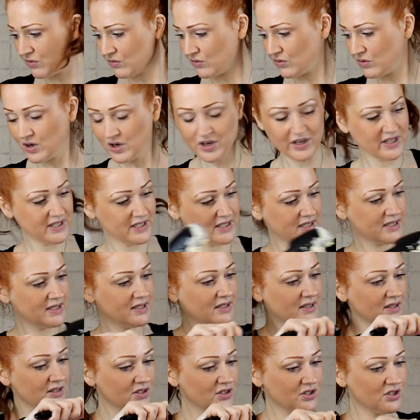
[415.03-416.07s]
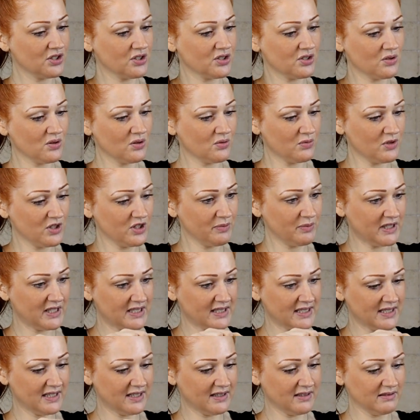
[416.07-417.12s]
Right, let's just wipe
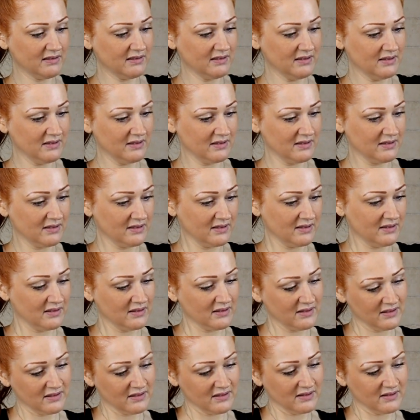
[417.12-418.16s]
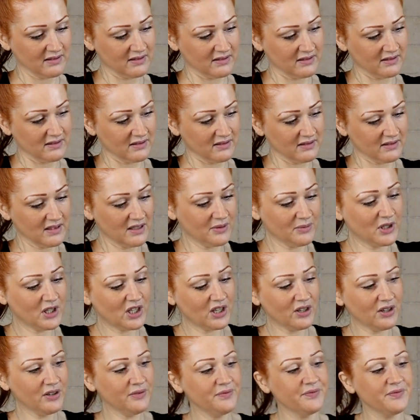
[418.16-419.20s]
this down. There we
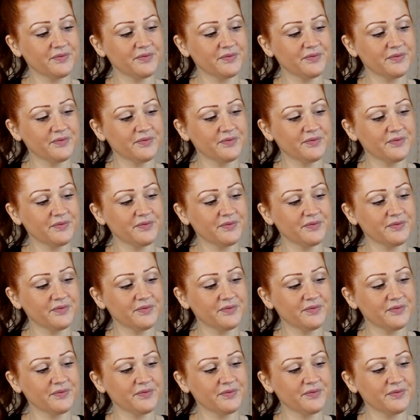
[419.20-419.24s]
go.